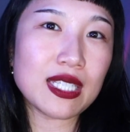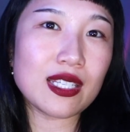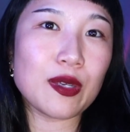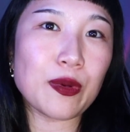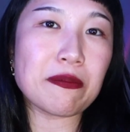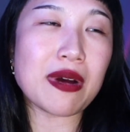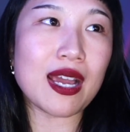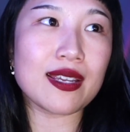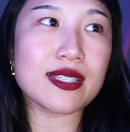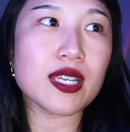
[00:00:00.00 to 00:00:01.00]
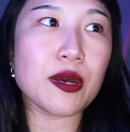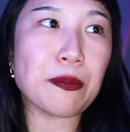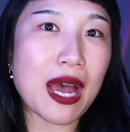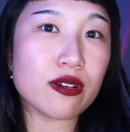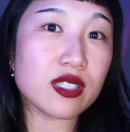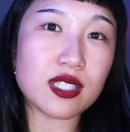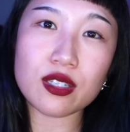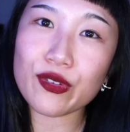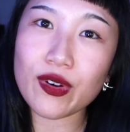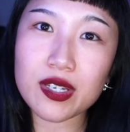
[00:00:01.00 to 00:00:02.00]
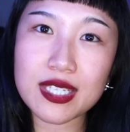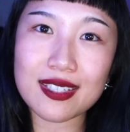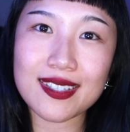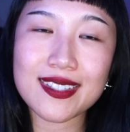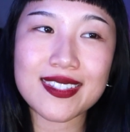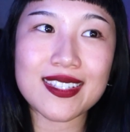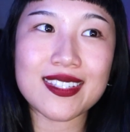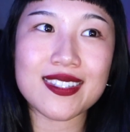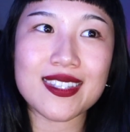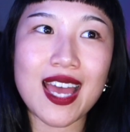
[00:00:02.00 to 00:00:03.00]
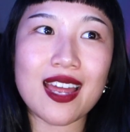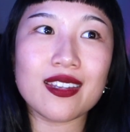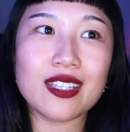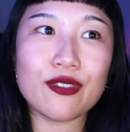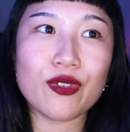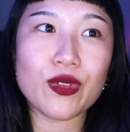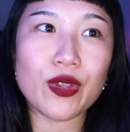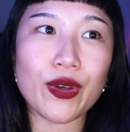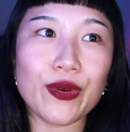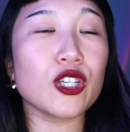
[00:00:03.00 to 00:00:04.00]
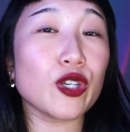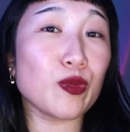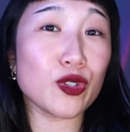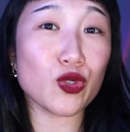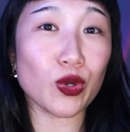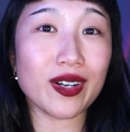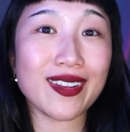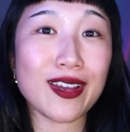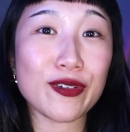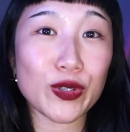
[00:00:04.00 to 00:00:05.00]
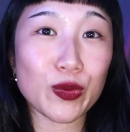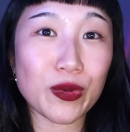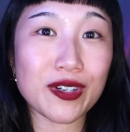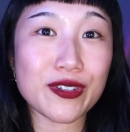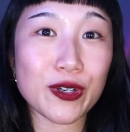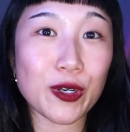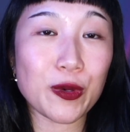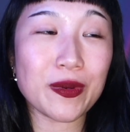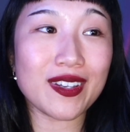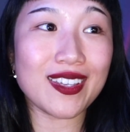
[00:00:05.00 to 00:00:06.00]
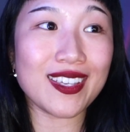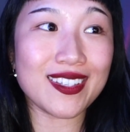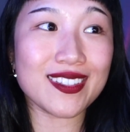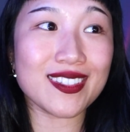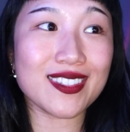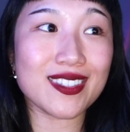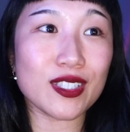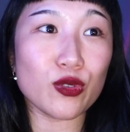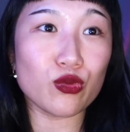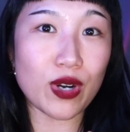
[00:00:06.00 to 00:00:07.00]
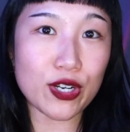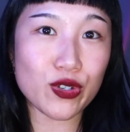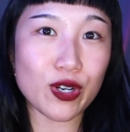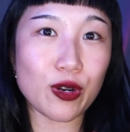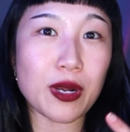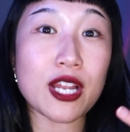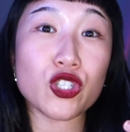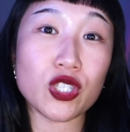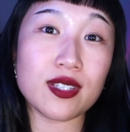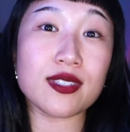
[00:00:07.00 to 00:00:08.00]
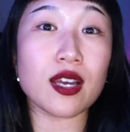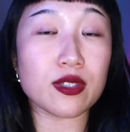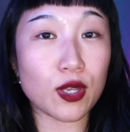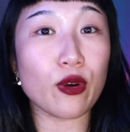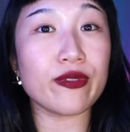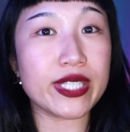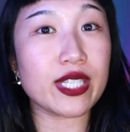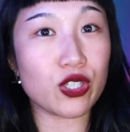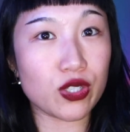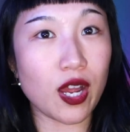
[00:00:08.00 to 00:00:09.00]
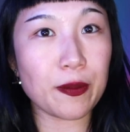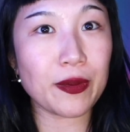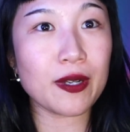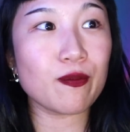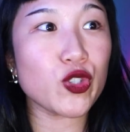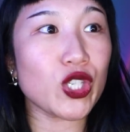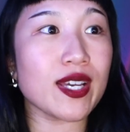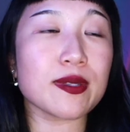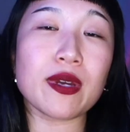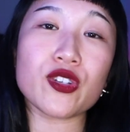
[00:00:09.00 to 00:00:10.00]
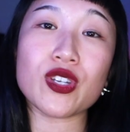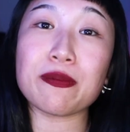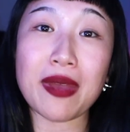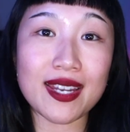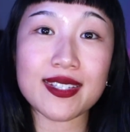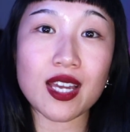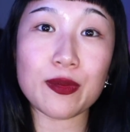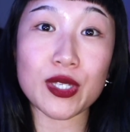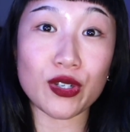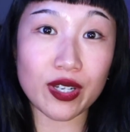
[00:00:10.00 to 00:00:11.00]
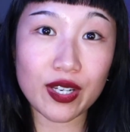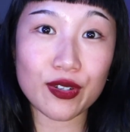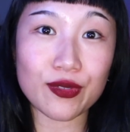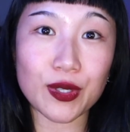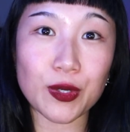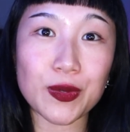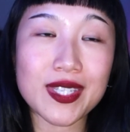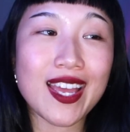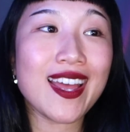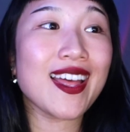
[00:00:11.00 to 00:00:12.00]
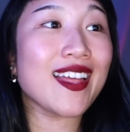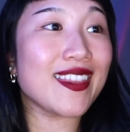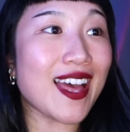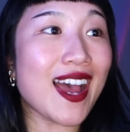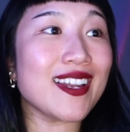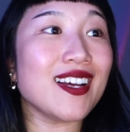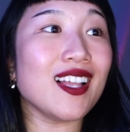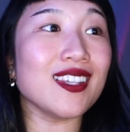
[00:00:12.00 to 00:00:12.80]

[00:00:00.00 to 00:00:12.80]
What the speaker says: to keep in mind about Dita Von Teese is that even though a good majority of her wardrobe is retro and she does go vintage shopping, she has mentioned many times in her interviews that a